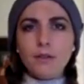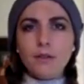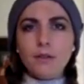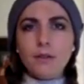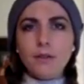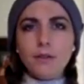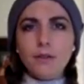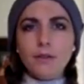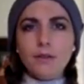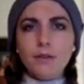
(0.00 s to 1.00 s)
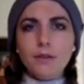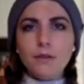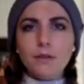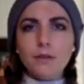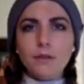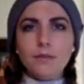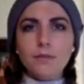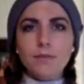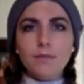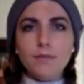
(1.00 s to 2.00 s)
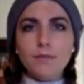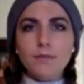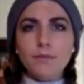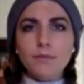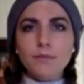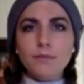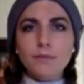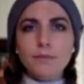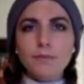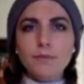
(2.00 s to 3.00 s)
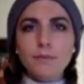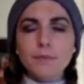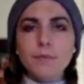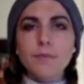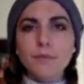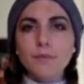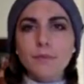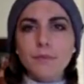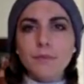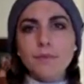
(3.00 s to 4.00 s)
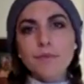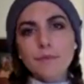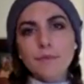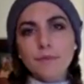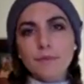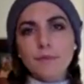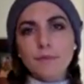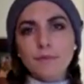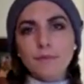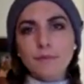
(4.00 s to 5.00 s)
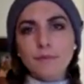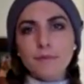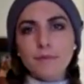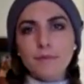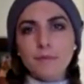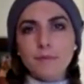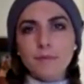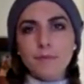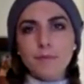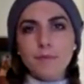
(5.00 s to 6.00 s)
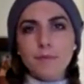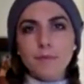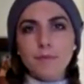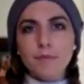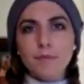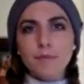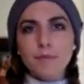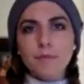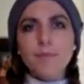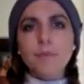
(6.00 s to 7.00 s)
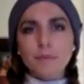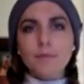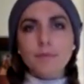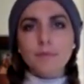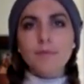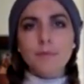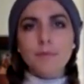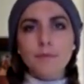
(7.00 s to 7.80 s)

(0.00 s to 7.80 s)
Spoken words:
This person isn't speaking.